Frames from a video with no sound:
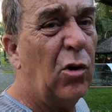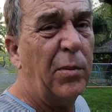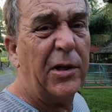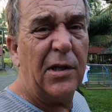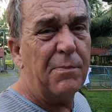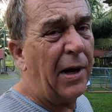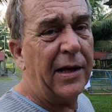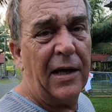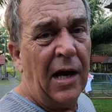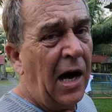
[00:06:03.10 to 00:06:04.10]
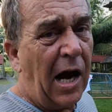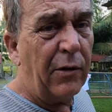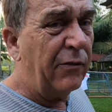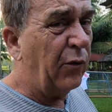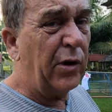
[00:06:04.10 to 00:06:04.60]
and normally you can pay
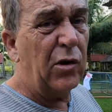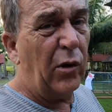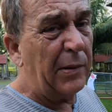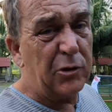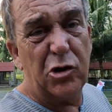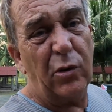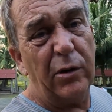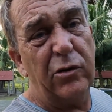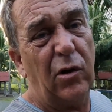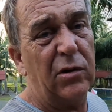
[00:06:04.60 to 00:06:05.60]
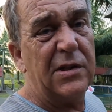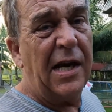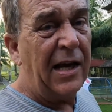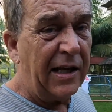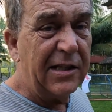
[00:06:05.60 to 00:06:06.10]
$149 up to $200
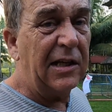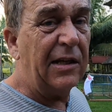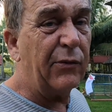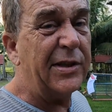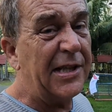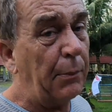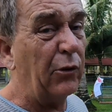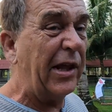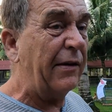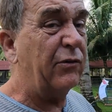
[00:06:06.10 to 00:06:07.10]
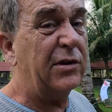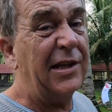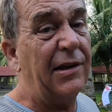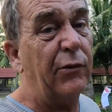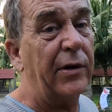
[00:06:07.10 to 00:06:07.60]
in delivery, double that for
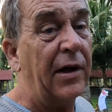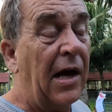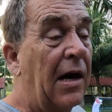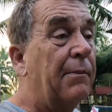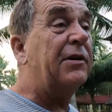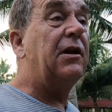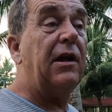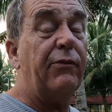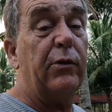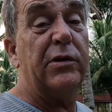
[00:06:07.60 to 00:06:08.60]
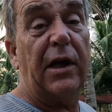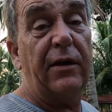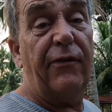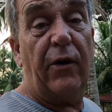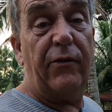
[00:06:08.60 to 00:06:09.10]
delivery. But delivery was
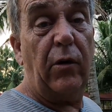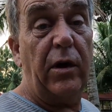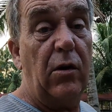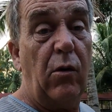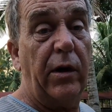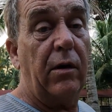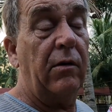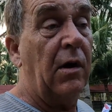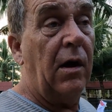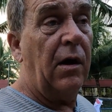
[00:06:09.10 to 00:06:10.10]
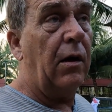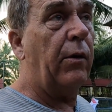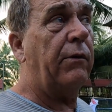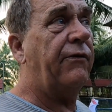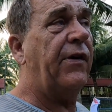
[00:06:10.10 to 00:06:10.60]
only $5.99. And I
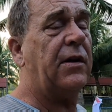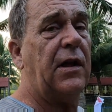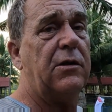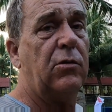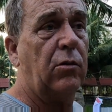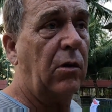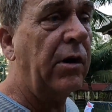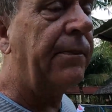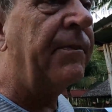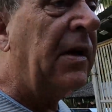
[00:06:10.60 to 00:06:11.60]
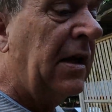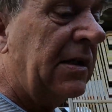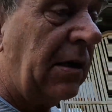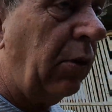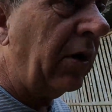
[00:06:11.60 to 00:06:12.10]
went, fuck, that's all right. So